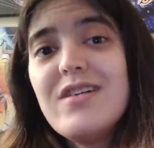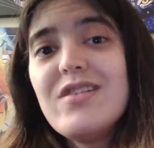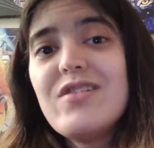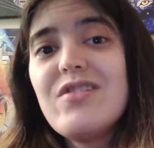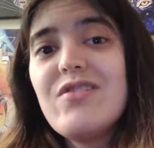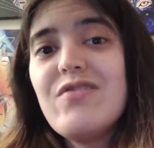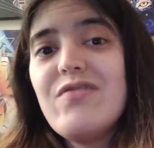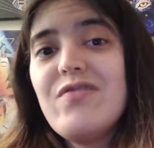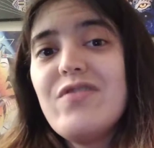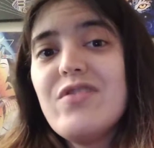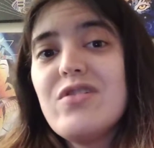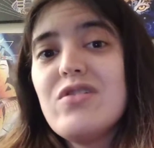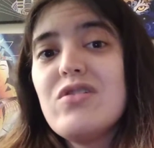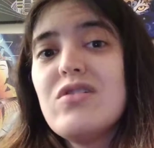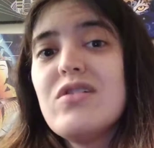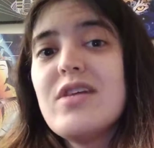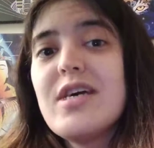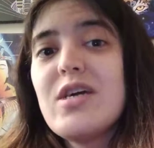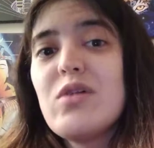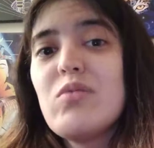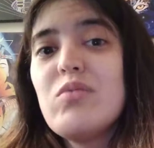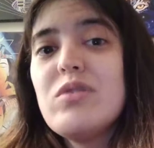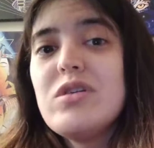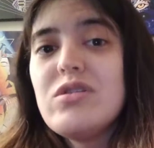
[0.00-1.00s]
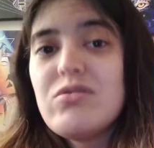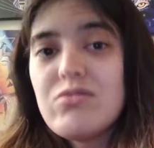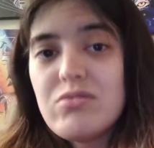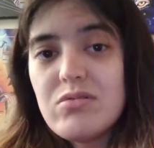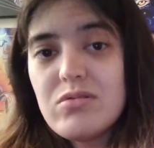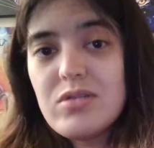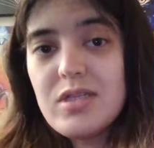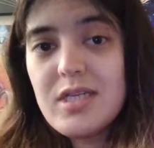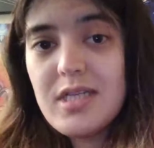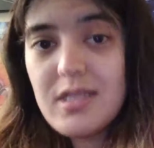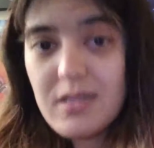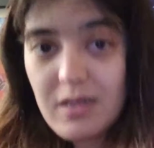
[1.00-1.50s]
To feel like we
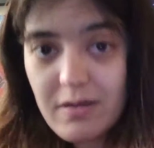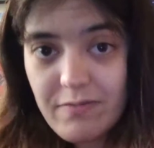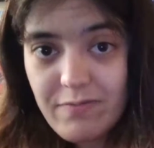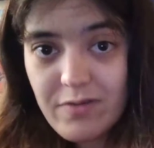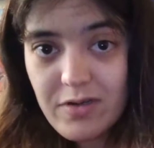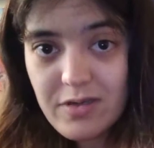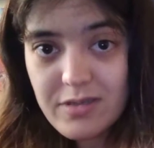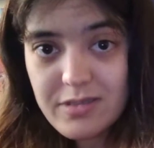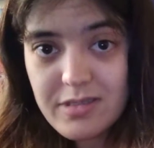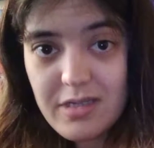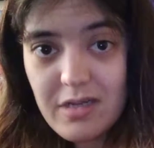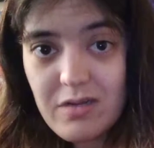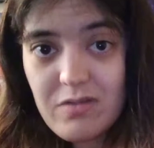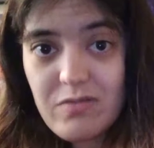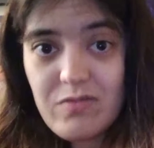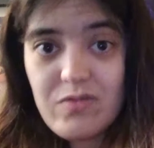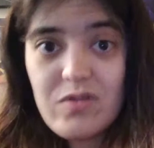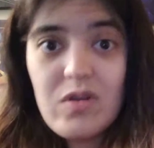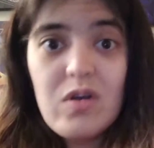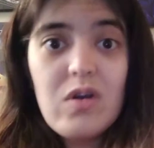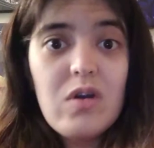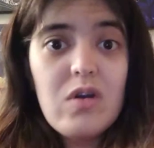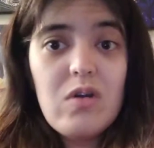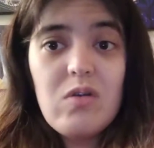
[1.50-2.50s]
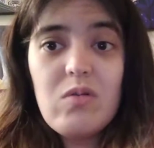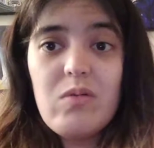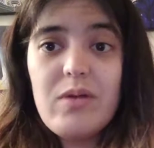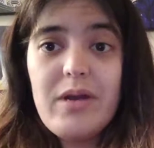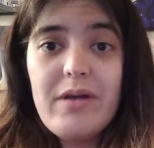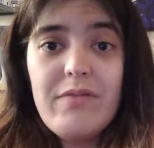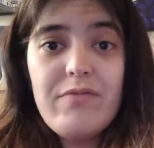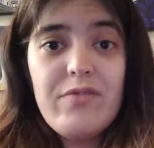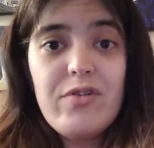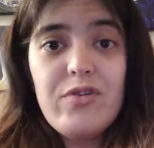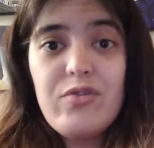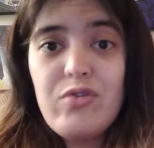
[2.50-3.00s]
truly love ourselves, we
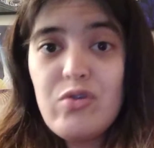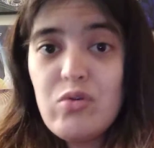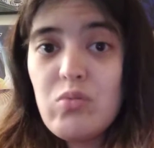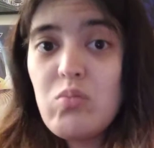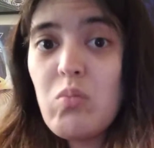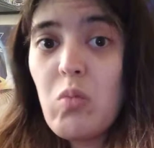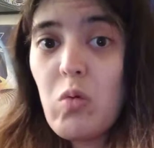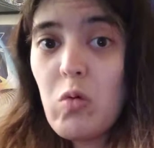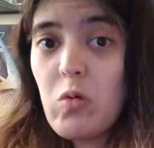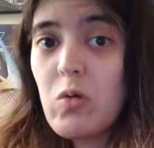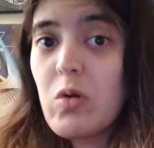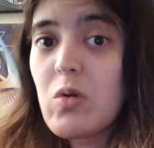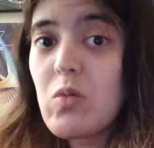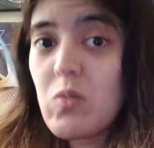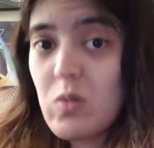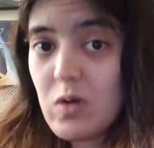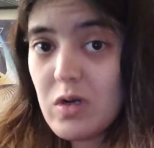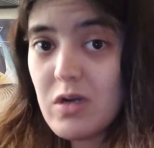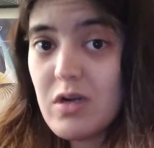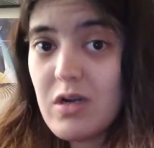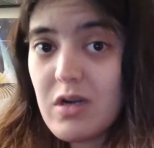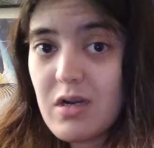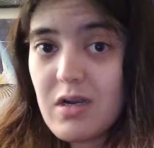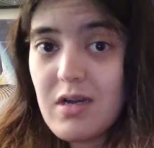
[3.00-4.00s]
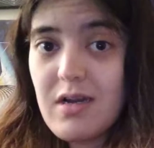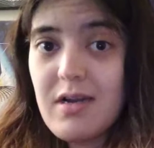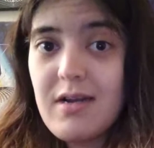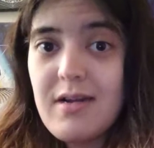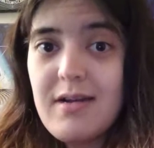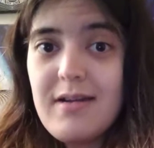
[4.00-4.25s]
have to do more work.